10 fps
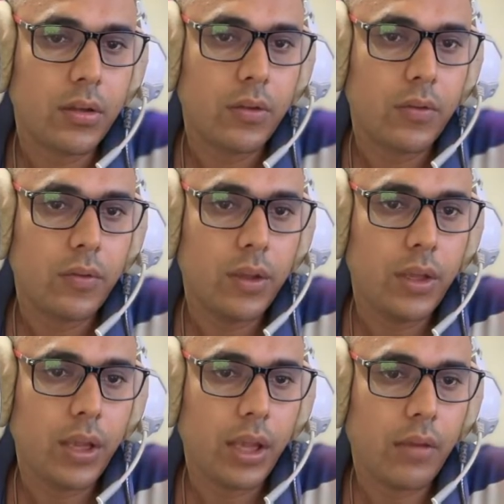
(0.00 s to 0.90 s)
we
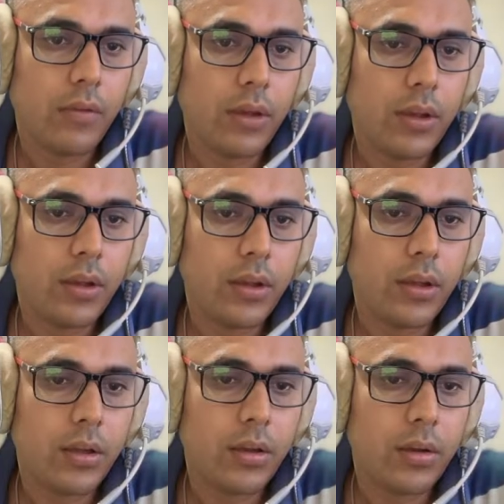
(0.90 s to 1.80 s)
having
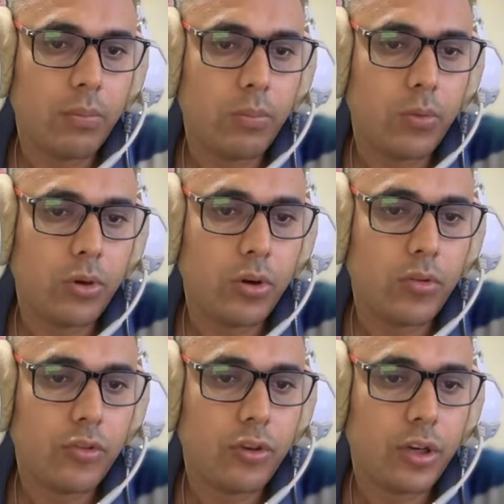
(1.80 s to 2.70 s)
an
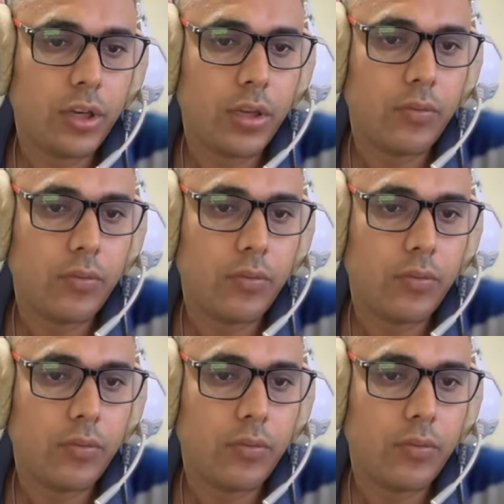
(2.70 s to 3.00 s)
opportunity.